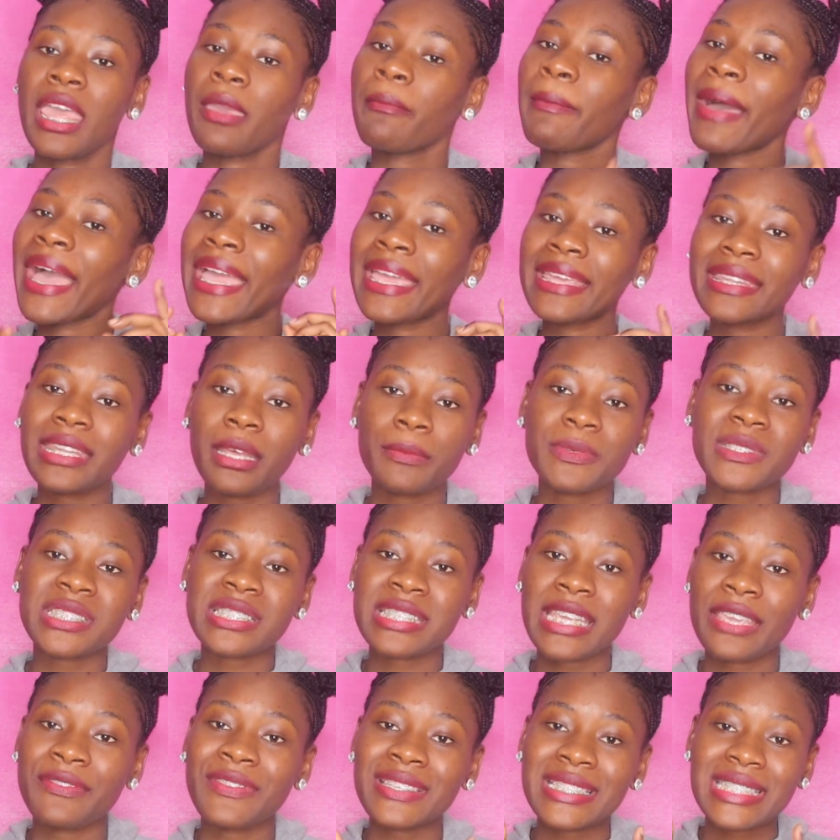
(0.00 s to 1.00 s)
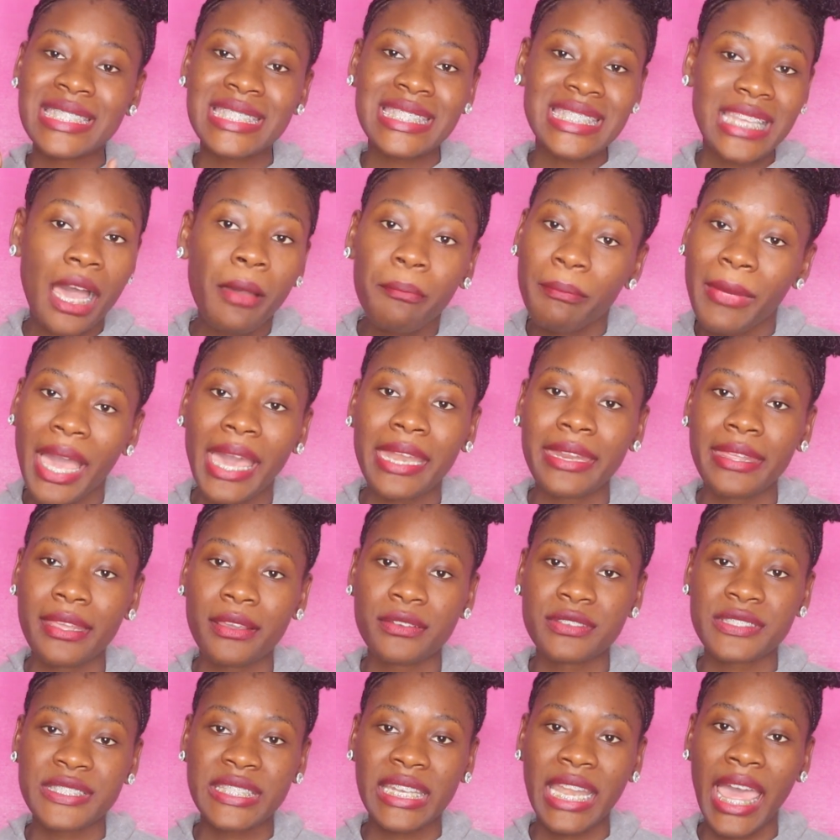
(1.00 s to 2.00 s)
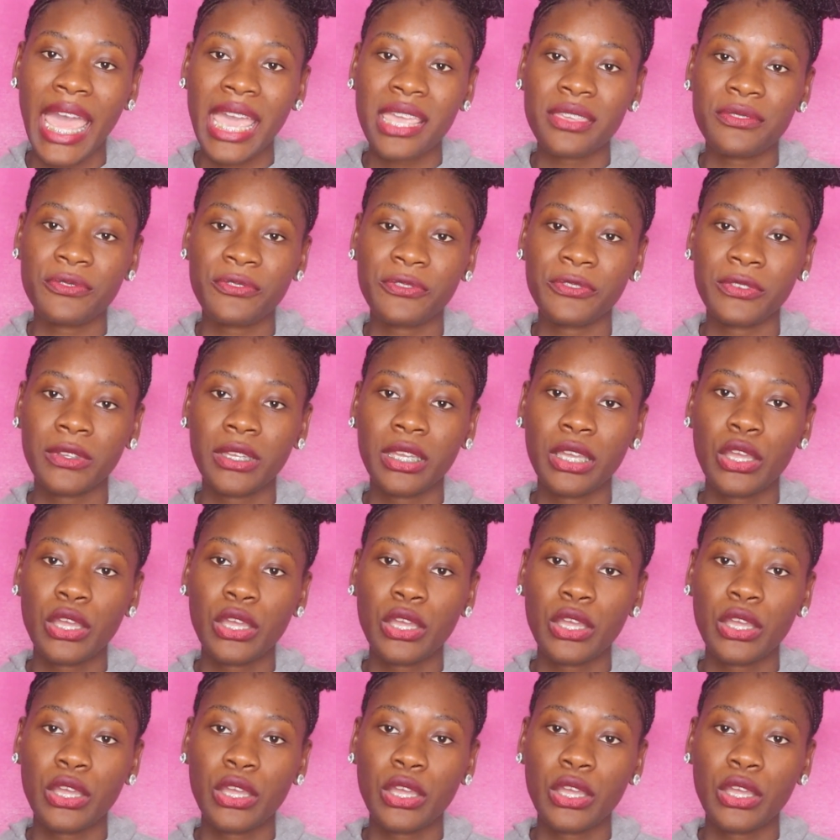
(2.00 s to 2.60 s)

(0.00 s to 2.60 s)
It might end up saving somebody else's life.